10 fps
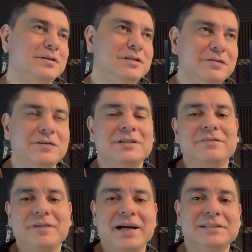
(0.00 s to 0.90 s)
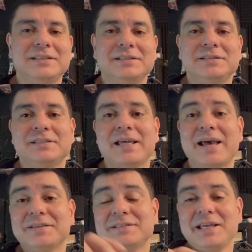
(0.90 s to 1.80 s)
different devices
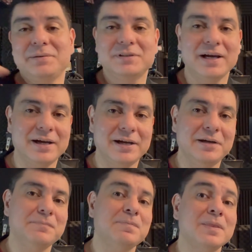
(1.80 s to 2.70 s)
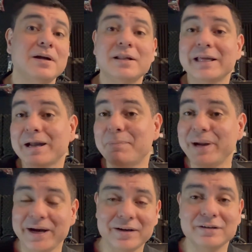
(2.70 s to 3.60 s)
at the same time, like a
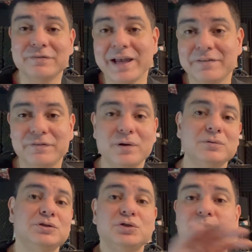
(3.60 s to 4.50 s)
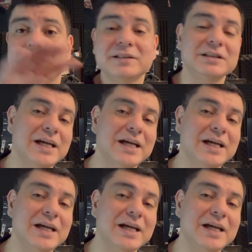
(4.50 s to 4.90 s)
pair of headphones, two pairs of